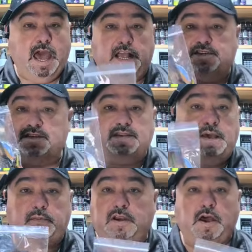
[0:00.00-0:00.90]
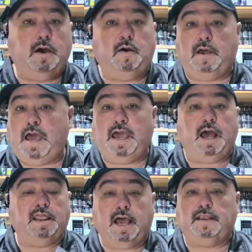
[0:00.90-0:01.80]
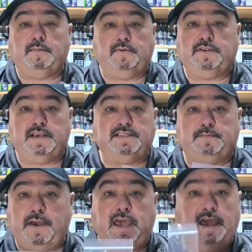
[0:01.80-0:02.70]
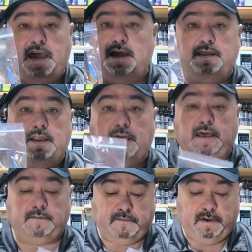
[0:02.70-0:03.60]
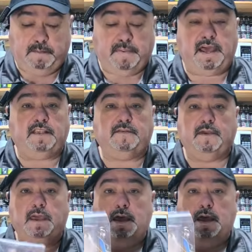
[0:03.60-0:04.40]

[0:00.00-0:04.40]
And just let me know, hey, I'd like to participate in the free baits